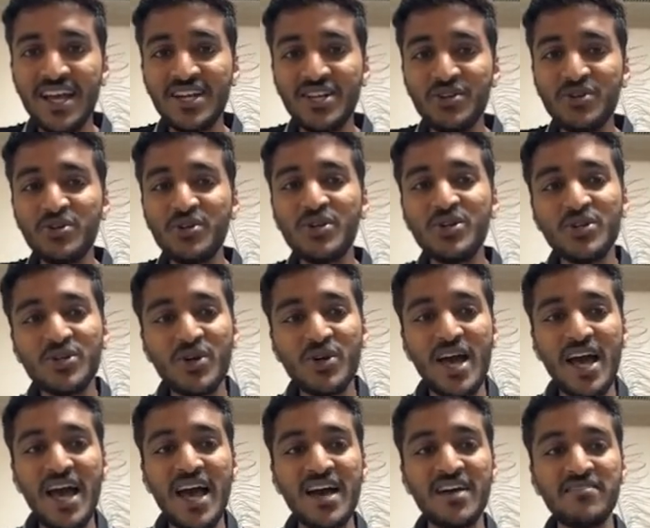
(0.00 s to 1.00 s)
and you need to
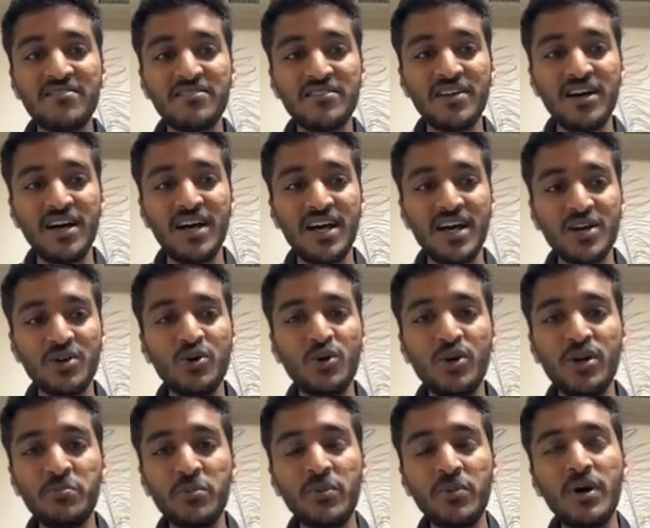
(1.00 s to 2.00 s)
have a
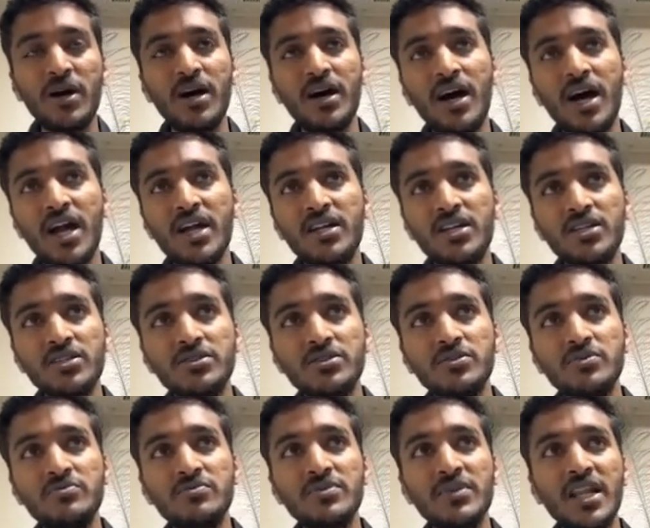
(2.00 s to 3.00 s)
good heart
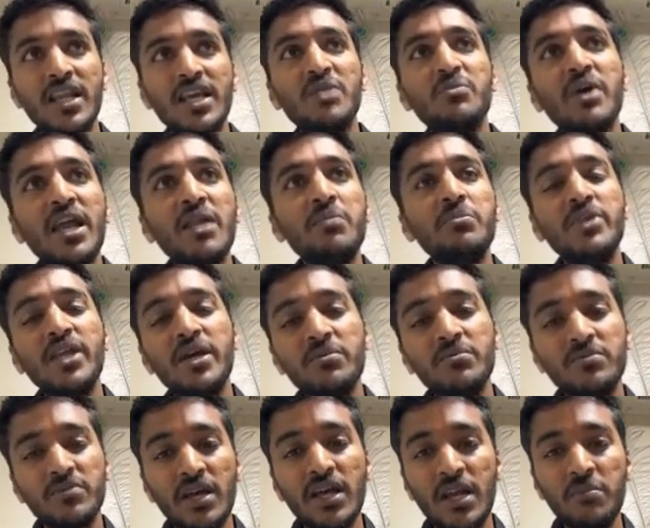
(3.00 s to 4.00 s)
to like help
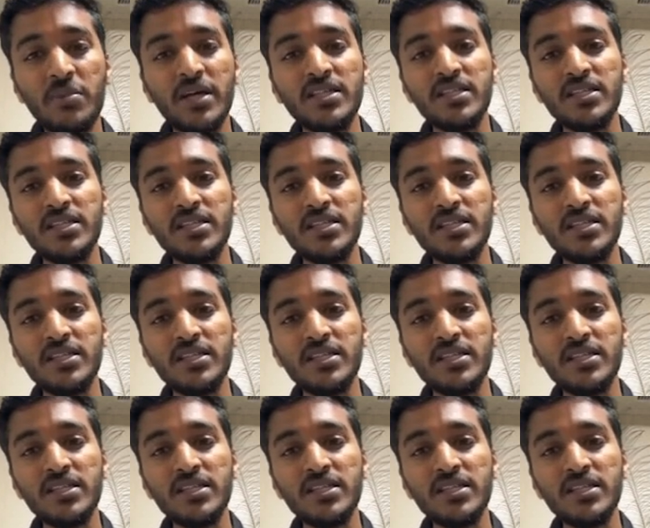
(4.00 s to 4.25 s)
them, help